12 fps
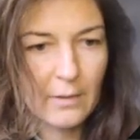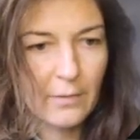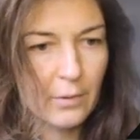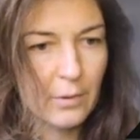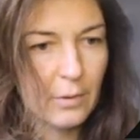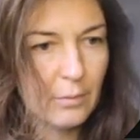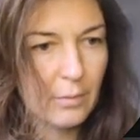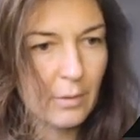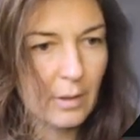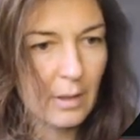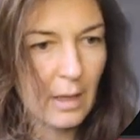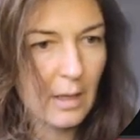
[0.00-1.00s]
for you,
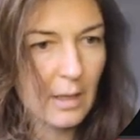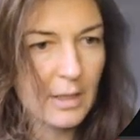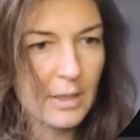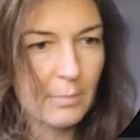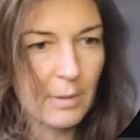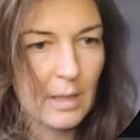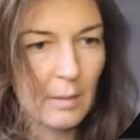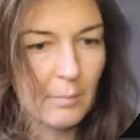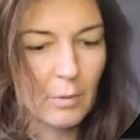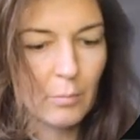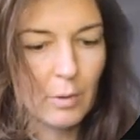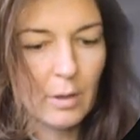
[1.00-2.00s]
okay, and speed up
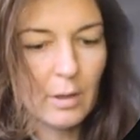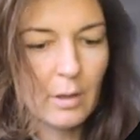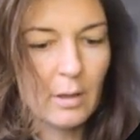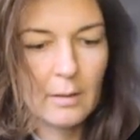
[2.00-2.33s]
your work.